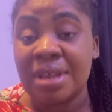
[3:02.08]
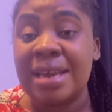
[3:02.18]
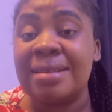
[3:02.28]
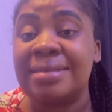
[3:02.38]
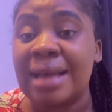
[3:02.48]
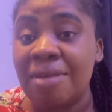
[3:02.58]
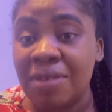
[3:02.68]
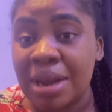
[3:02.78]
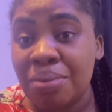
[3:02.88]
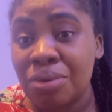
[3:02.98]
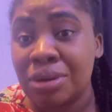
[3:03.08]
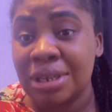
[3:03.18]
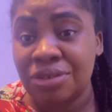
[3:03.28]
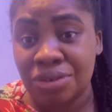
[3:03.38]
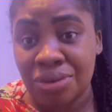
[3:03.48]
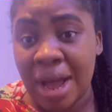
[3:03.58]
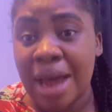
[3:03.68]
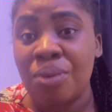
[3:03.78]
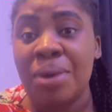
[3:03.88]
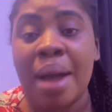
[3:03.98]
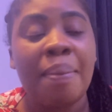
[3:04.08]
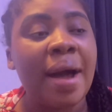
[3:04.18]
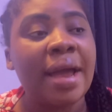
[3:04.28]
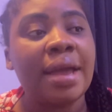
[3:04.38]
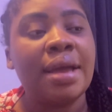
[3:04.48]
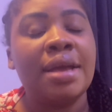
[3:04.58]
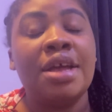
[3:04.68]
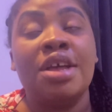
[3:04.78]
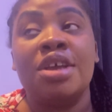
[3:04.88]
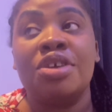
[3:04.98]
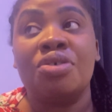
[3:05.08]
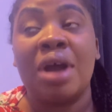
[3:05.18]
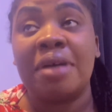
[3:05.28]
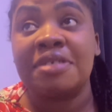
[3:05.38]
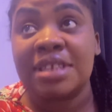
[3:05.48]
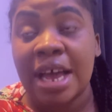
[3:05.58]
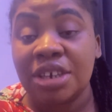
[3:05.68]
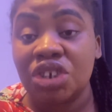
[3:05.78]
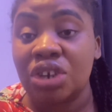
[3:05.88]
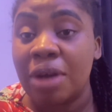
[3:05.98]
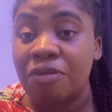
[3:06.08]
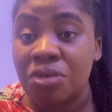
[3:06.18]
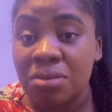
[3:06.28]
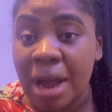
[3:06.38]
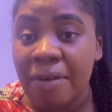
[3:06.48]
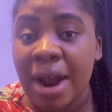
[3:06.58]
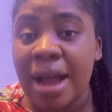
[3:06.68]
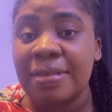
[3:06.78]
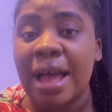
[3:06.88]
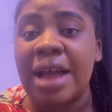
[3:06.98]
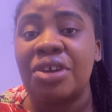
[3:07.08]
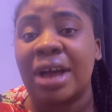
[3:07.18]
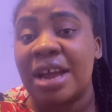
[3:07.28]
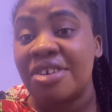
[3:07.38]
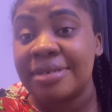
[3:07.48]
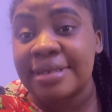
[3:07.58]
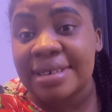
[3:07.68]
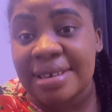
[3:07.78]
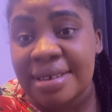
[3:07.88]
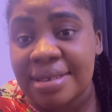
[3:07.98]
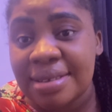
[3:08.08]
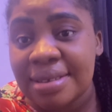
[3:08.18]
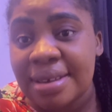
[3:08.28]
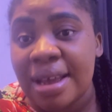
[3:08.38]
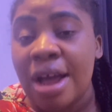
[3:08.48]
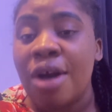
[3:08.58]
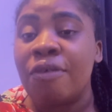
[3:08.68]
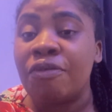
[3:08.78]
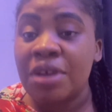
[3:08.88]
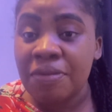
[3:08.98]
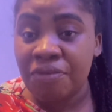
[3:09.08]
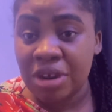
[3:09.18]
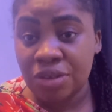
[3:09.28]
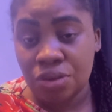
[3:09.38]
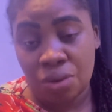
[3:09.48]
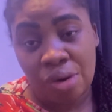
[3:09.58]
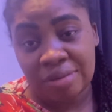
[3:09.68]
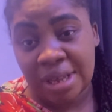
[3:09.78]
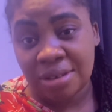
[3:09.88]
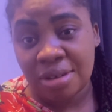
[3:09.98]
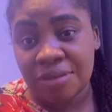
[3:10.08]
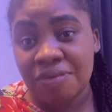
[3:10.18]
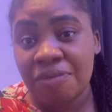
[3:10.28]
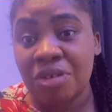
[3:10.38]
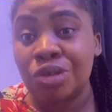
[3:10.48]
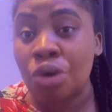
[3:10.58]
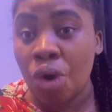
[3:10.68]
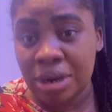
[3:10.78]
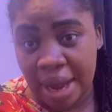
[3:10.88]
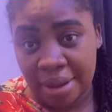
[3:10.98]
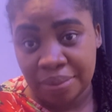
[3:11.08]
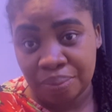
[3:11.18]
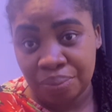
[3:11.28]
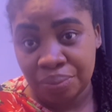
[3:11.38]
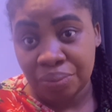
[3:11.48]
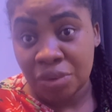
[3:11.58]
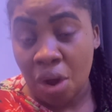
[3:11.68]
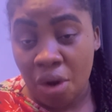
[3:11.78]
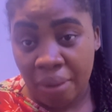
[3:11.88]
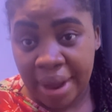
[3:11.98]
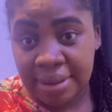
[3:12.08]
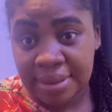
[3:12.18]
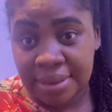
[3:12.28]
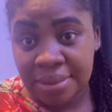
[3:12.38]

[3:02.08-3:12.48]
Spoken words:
It is available closer to you. And whereby you have searched, you have looked around and you cannot see it, feel free to contact us, feel free to order. All right?